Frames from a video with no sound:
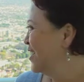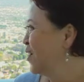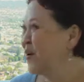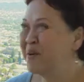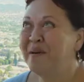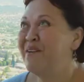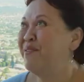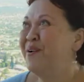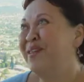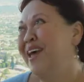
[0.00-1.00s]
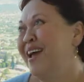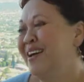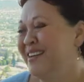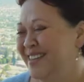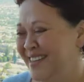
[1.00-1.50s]
who am I fooling?
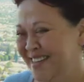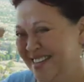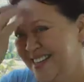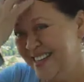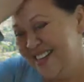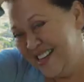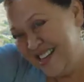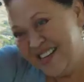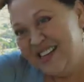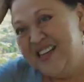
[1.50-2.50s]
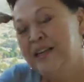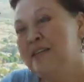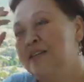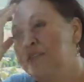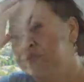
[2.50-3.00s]
I think that's a really good
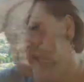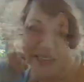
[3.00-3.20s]
film.